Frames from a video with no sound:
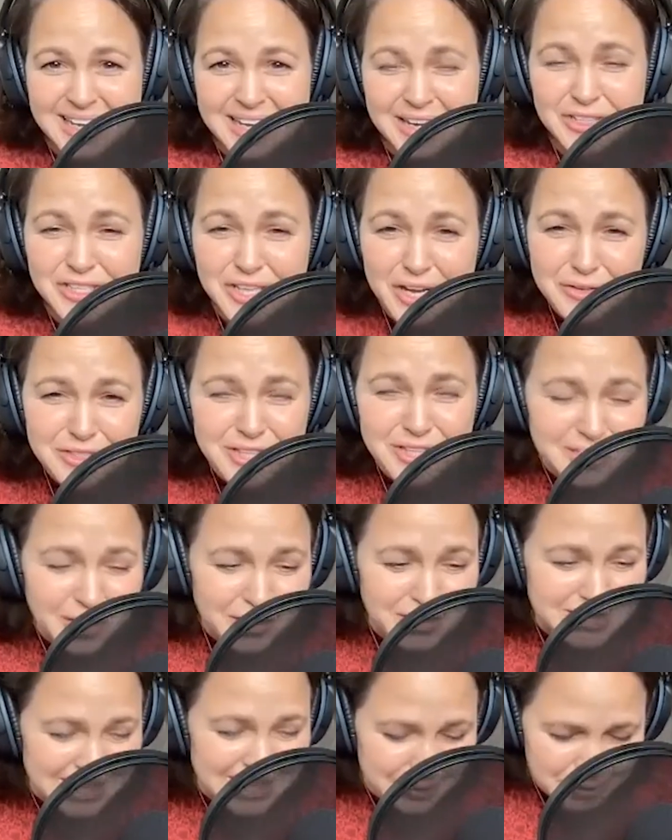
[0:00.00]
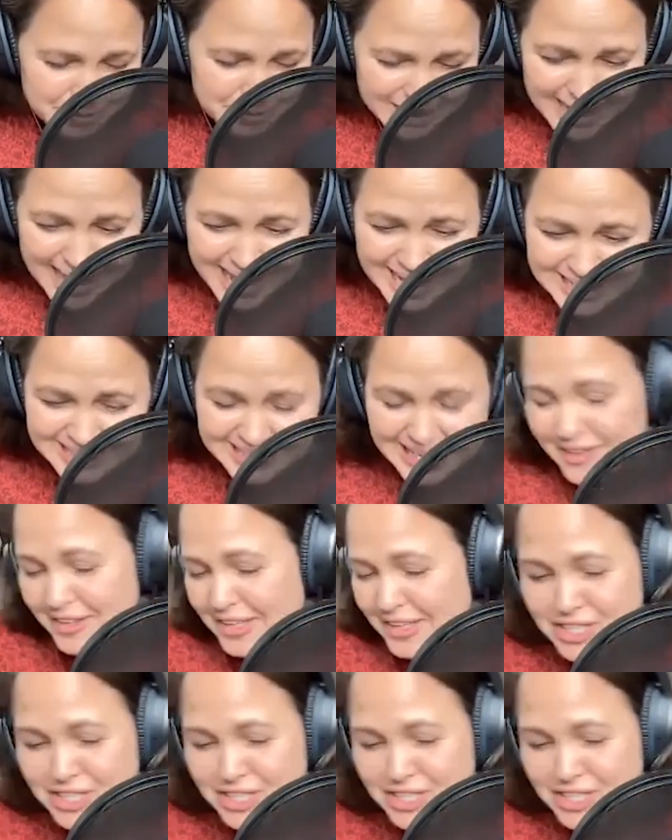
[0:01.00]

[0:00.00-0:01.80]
Because also I don't sleep with my legs together.